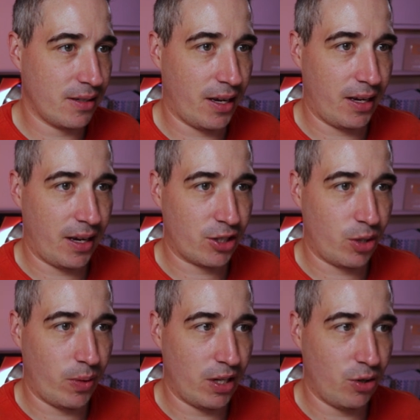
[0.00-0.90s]
And
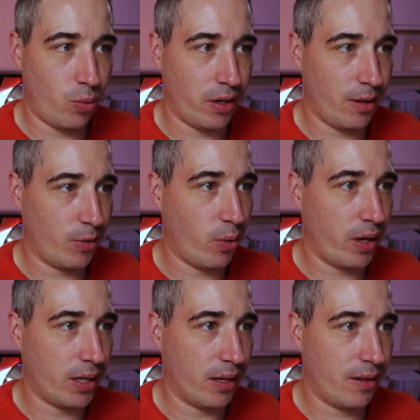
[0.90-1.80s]
actually we can do one of them
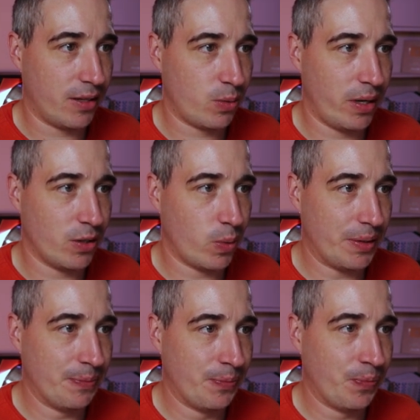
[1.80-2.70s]
going this way as well.